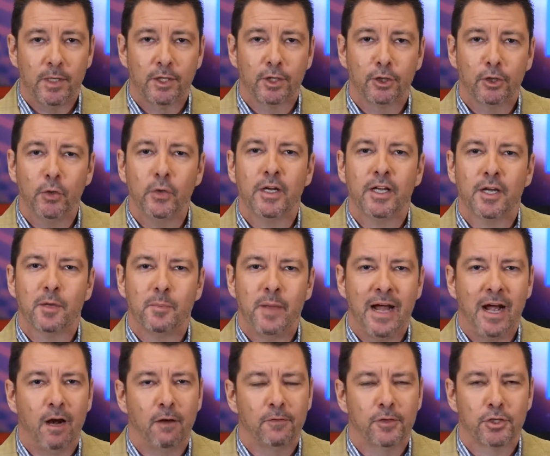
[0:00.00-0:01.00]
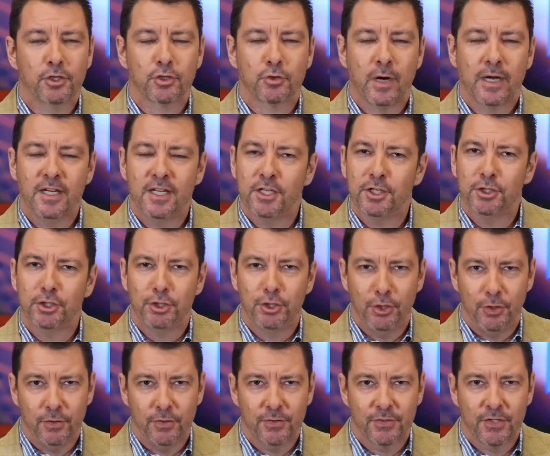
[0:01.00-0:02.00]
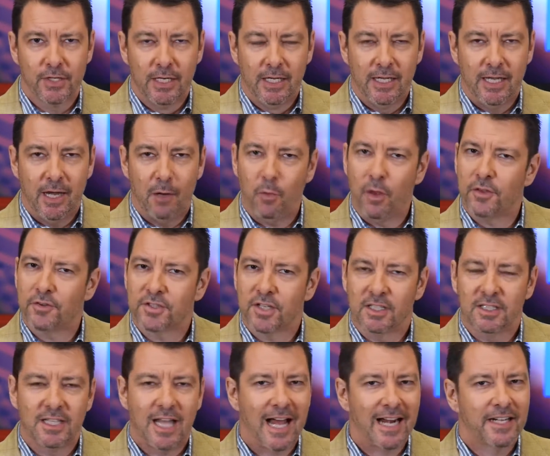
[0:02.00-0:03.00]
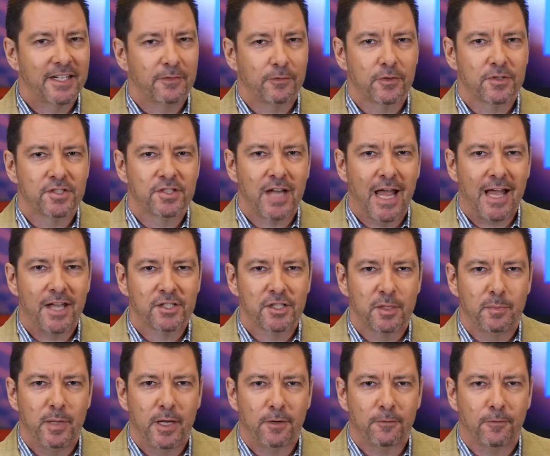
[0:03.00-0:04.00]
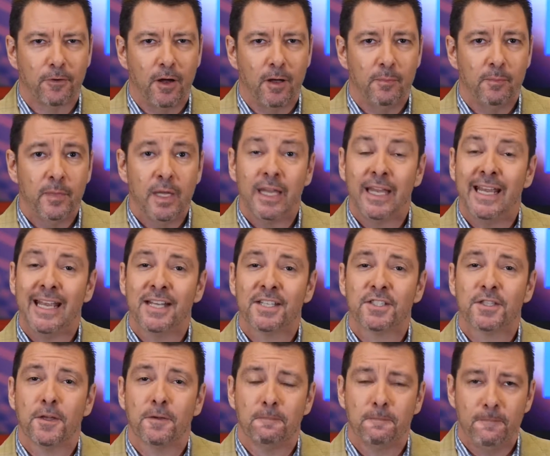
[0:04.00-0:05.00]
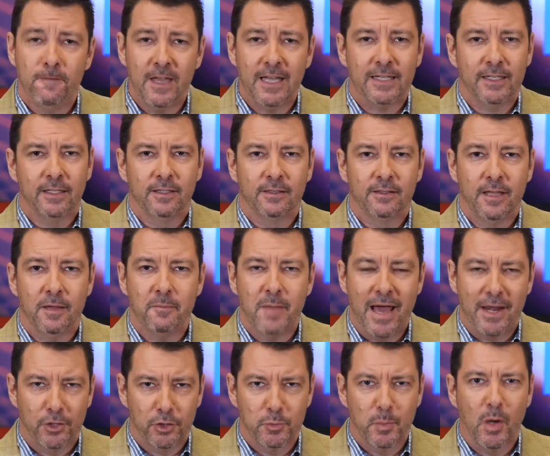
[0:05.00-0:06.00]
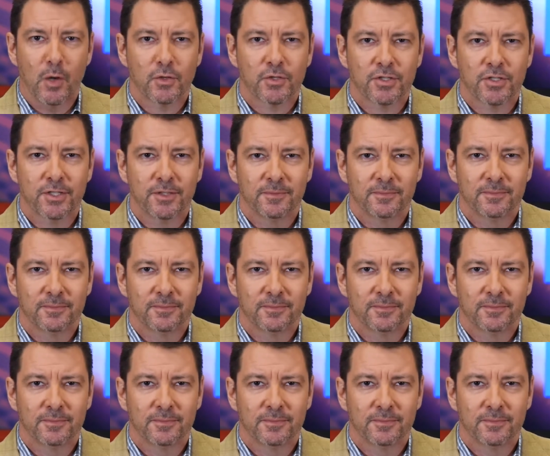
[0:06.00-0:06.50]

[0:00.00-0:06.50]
including a pair of the trendiest shoes. And while there's a lot of different styles to pick from, it's the fit that matters most.